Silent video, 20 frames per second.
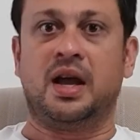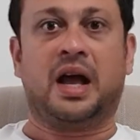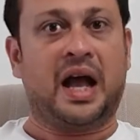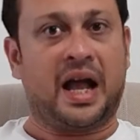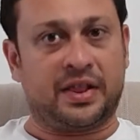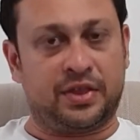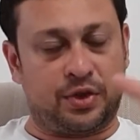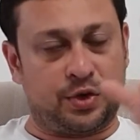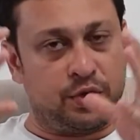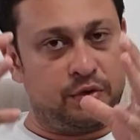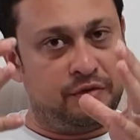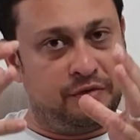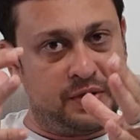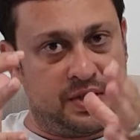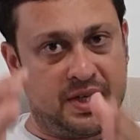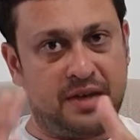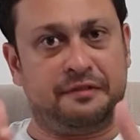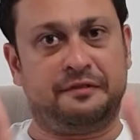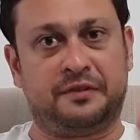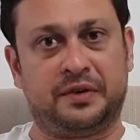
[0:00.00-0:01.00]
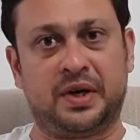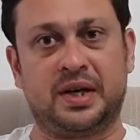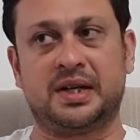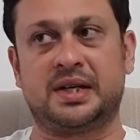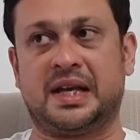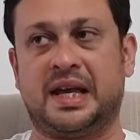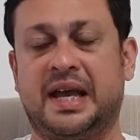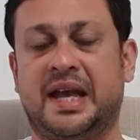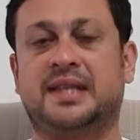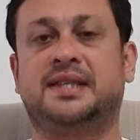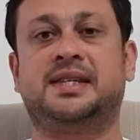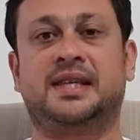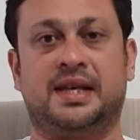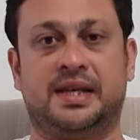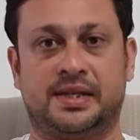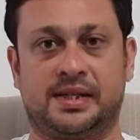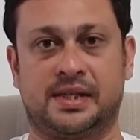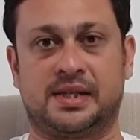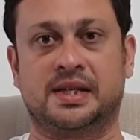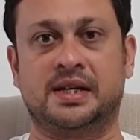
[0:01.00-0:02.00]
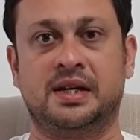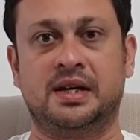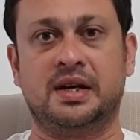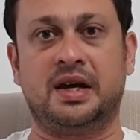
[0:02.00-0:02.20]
And through different essays